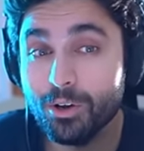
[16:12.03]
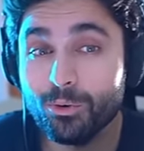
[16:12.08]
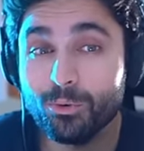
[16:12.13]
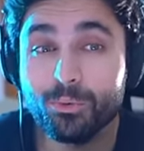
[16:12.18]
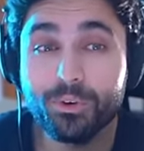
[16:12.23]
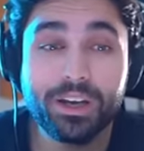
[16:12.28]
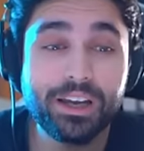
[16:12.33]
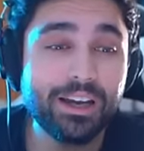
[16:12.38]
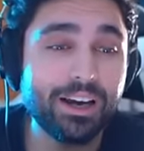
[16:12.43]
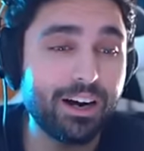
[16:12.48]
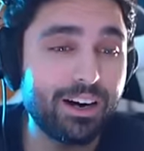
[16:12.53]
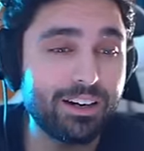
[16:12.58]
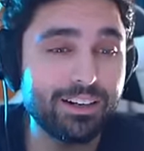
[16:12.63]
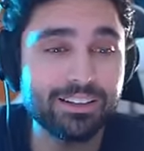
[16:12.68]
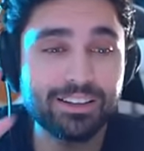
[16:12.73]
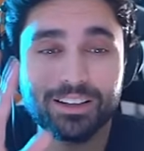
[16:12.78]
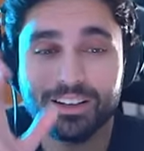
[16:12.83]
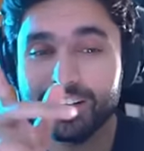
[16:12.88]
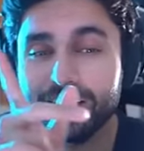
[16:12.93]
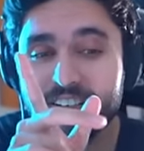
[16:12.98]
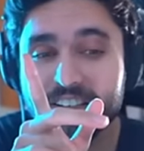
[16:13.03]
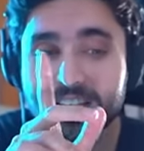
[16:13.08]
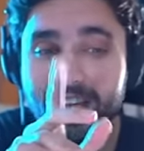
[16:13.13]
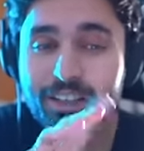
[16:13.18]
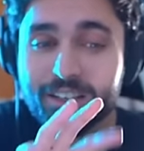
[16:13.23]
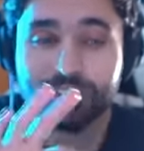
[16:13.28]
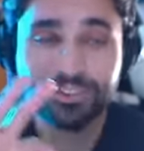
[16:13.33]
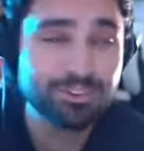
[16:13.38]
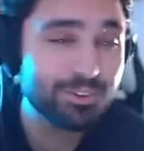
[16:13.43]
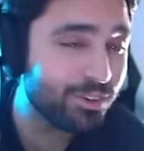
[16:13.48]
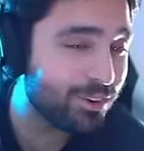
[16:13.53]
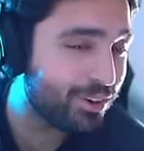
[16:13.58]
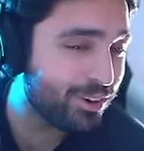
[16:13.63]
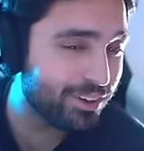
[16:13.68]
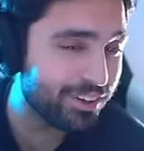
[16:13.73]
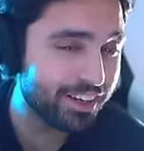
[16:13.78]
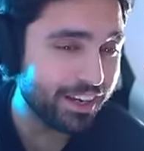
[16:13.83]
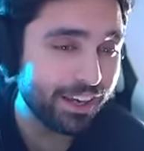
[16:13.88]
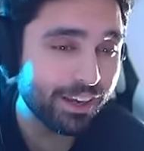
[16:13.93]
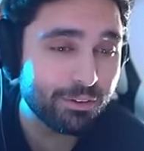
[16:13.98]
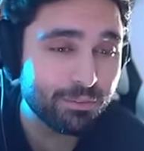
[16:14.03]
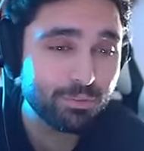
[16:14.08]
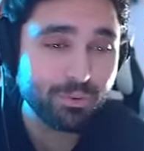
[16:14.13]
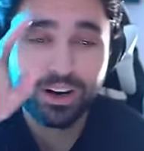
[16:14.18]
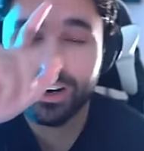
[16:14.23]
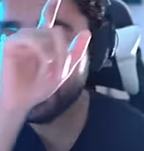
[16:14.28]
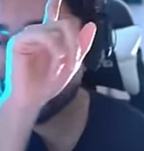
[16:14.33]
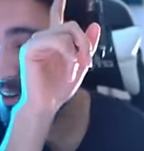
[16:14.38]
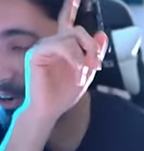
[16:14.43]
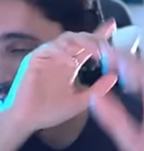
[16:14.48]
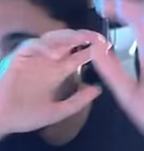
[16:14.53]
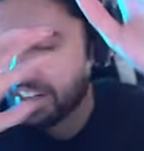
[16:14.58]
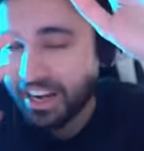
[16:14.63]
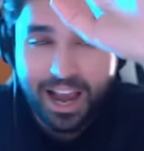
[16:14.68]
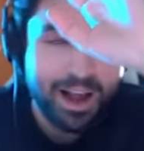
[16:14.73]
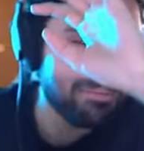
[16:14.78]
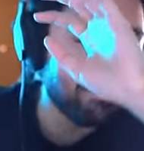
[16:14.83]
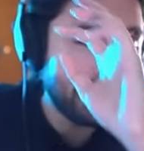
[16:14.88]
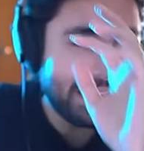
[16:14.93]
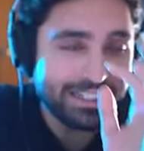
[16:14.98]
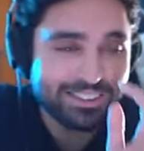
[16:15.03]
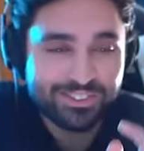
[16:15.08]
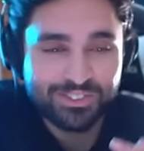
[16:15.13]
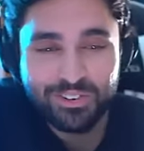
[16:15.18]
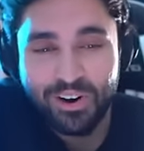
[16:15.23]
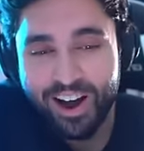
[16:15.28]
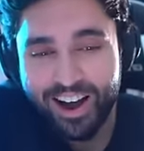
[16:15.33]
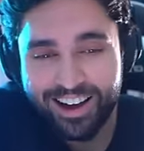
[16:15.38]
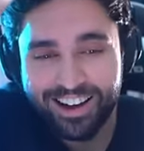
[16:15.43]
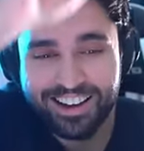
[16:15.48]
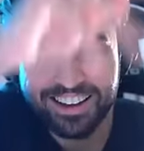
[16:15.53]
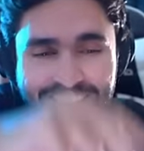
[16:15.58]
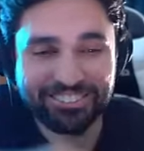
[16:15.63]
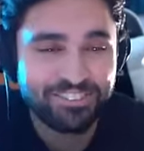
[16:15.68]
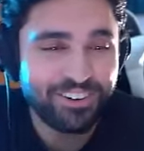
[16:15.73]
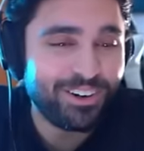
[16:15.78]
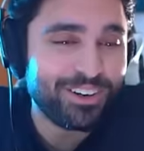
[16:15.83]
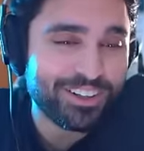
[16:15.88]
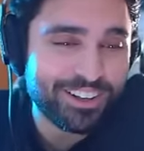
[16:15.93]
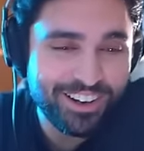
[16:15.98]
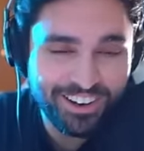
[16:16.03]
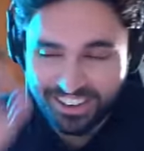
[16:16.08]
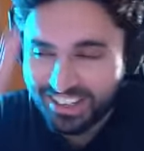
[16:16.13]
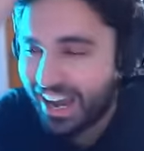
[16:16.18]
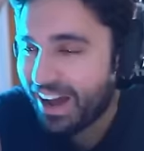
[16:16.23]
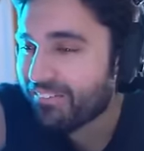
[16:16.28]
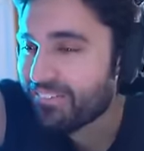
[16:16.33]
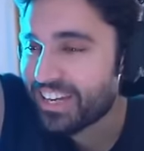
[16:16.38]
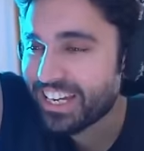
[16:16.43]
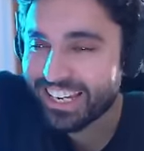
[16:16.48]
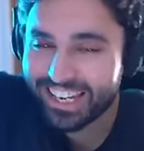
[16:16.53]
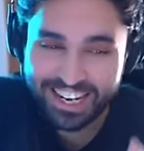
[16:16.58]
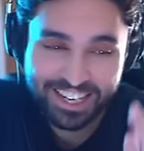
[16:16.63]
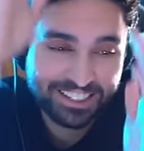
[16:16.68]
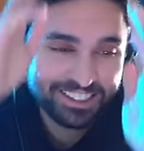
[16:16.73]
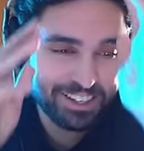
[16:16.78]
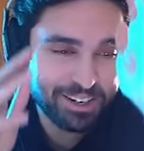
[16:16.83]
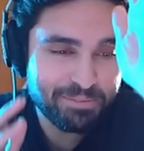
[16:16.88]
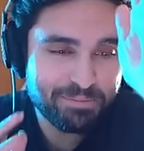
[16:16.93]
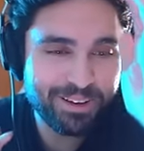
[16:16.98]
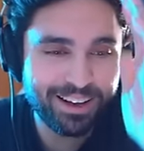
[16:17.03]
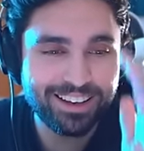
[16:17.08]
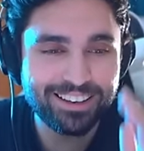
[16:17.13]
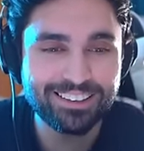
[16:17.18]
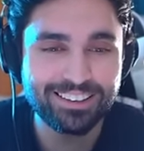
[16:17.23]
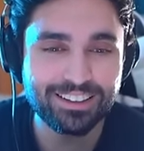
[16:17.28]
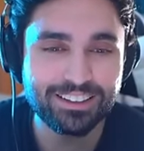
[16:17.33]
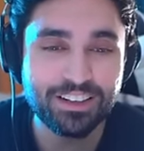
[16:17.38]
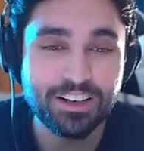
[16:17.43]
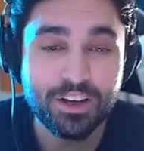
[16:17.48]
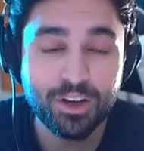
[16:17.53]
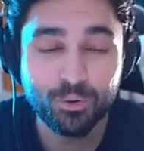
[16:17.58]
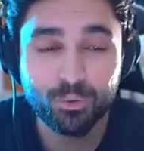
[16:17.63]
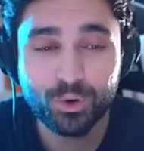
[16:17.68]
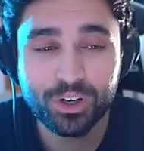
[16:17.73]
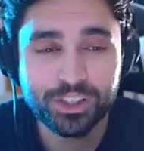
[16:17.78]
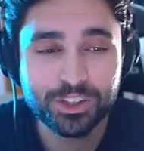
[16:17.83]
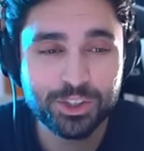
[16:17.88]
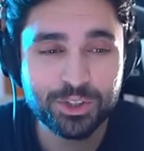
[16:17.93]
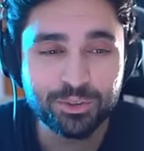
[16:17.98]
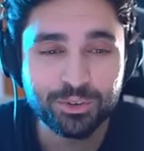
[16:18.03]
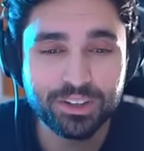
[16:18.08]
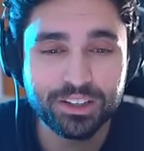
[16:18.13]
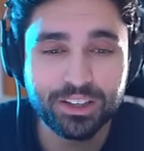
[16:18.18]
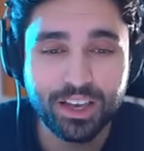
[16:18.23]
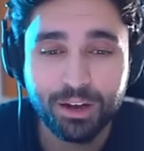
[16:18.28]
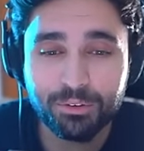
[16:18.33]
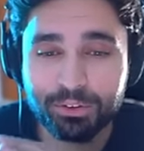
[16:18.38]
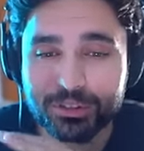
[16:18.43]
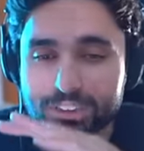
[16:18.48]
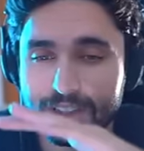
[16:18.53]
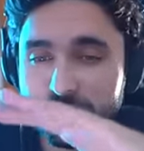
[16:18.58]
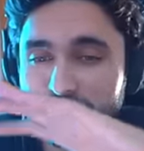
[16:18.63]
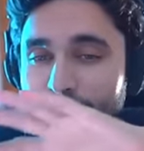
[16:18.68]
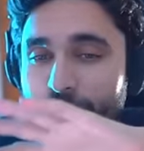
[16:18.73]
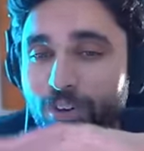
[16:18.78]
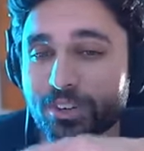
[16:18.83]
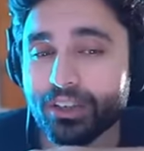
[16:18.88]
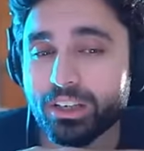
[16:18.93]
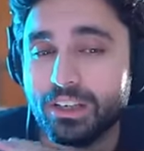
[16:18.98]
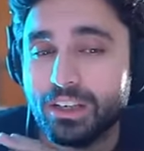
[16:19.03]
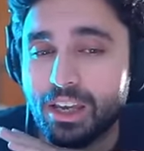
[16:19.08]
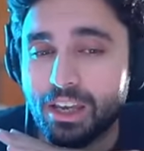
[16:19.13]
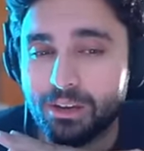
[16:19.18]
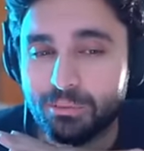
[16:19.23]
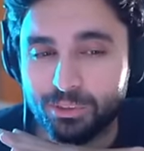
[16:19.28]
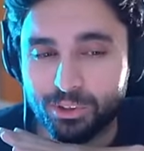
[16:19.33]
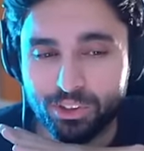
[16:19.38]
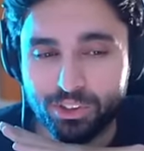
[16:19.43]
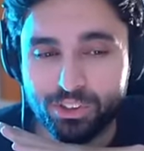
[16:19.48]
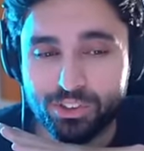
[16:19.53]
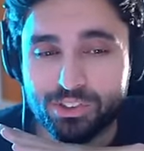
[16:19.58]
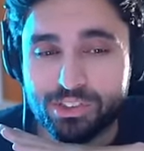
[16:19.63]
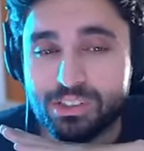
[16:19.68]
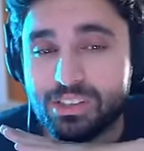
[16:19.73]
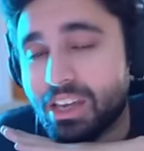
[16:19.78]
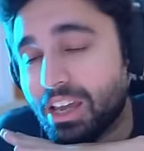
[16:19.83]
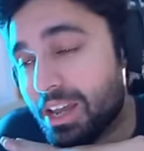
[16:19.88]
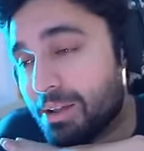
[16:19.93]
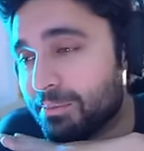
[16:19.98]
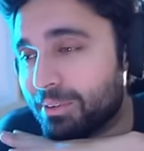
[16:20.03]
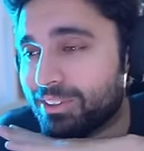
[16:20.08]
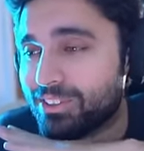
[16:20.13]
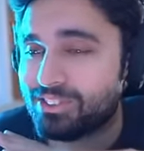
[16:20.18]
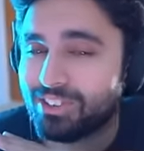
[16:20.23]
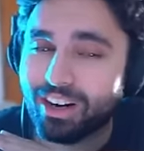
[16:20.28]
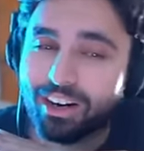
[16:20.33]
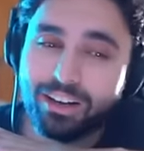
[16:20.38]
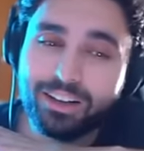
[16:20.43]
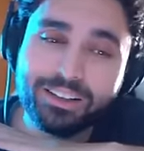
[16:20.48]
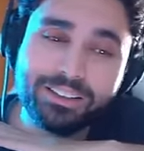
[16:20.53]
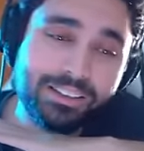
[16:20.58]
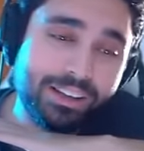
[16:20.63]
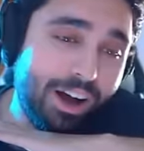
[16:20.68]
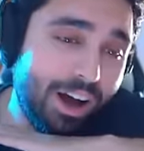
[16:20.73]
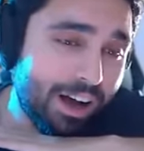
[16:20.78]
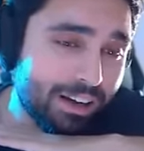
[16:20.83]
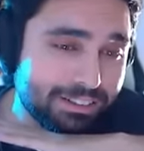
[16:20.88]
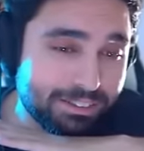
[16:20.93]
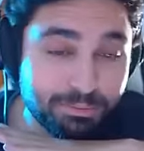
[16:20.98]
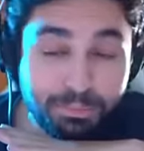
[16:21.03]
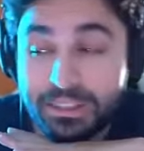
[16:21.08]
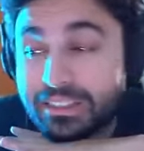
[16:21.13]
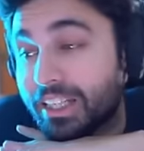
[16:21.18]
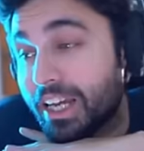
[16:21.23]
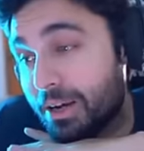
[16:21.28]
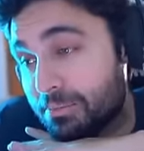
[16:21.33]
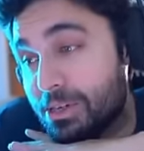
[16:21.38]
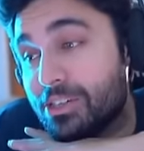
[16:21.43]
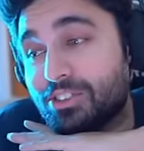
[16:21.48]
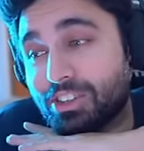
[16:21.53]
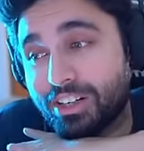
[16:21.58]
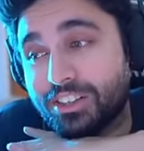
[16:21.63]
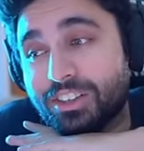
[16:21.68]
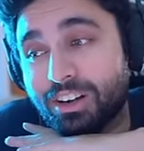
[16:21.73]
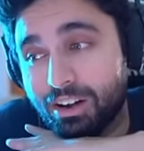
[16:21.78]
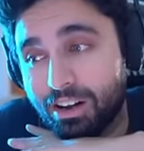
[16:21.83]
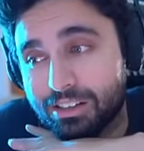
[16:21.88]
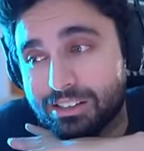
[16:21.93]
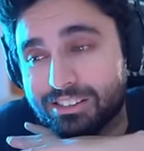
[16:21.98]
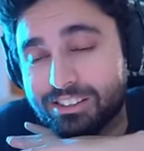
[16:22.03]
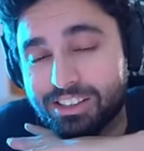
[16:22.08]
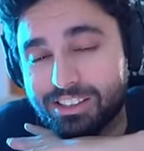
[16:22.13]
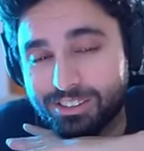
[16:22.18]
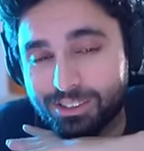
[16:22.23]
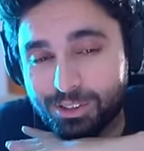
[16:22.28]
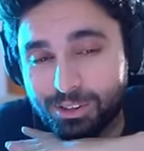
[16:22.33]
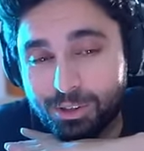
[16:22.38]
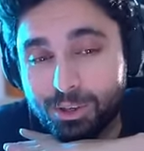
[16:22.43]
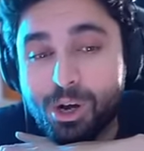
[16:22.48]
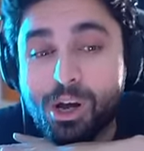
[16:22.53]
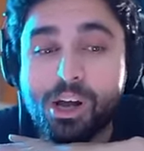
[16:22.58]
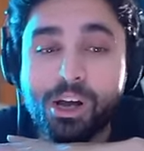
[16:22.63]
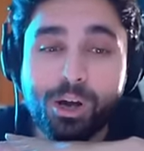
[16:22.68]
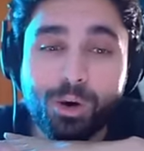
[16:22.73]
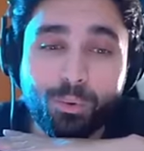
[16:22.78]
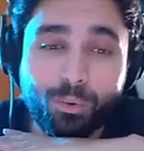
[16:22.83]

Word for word: building. We are learning and growing. We're gonna be strong. We're gonna be independent. We're doing everything for the gamers. Gamers are toxic, but gamers are toxic though.